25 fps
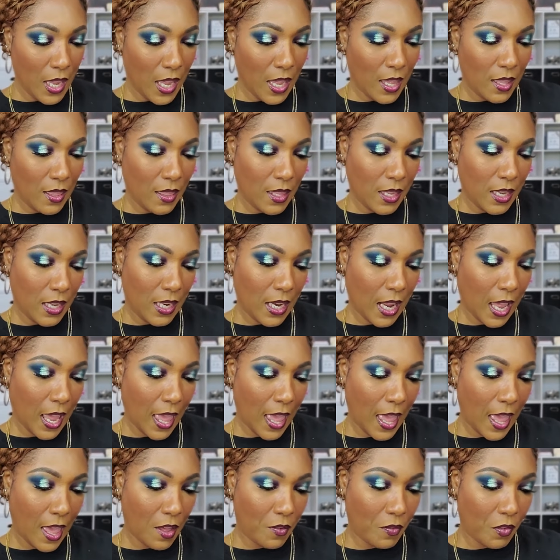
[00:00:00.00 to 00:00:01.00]
And then I
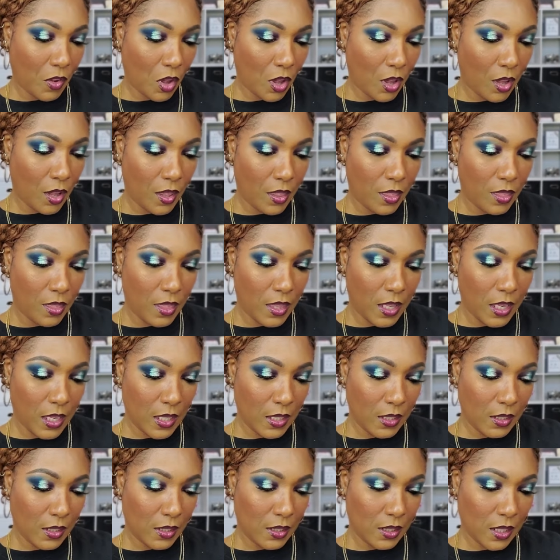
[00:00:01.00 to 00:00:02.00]
have on
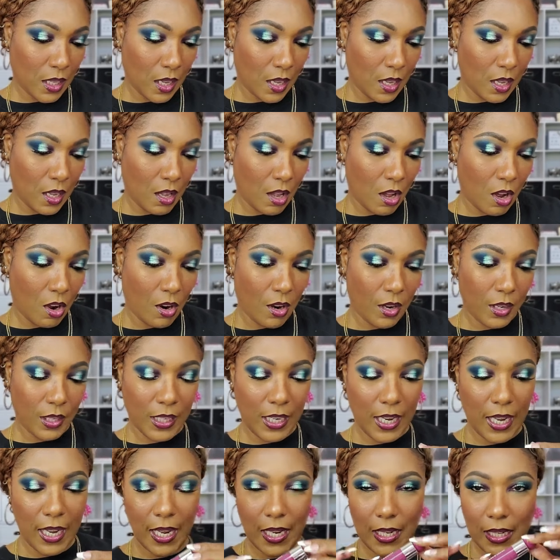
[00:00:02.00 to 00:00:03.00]
this uh,
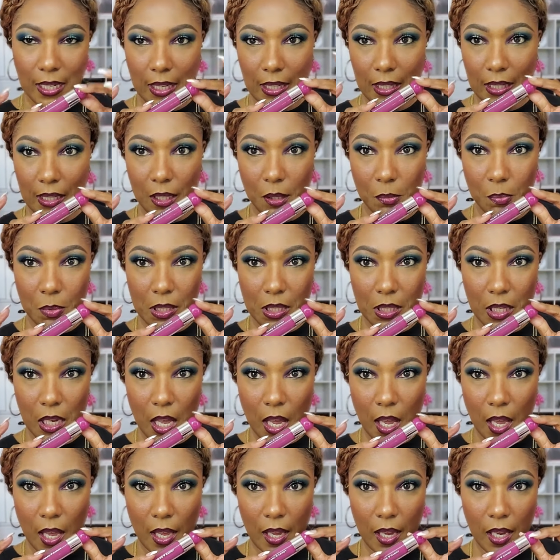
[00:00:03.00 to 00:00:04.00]
hard candy lip
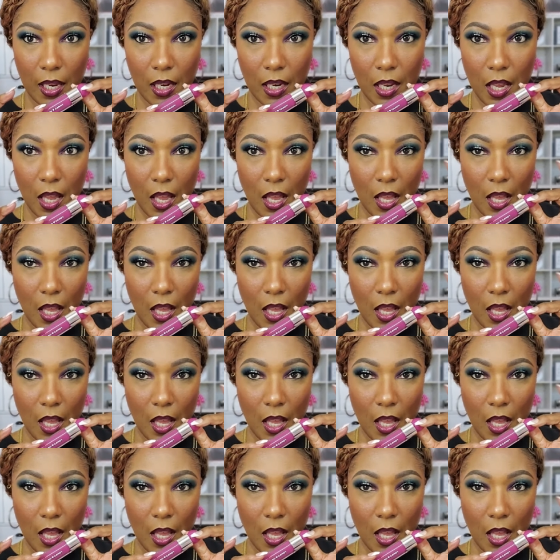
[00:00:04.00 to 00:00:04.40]
slide.